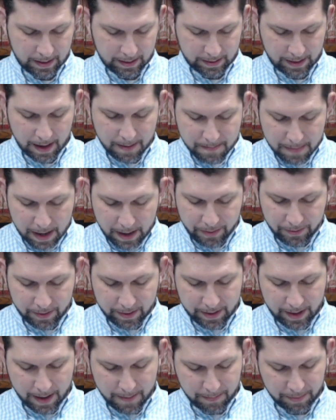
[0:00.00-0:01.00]
Thy mother
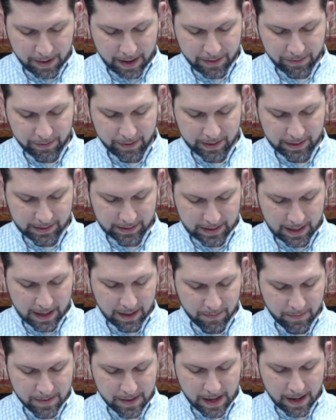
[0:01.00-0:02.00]
and thy brethren
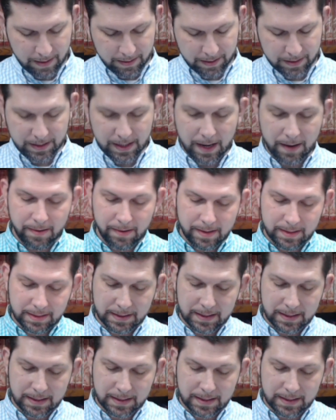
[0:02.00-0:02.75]
stand without desiring to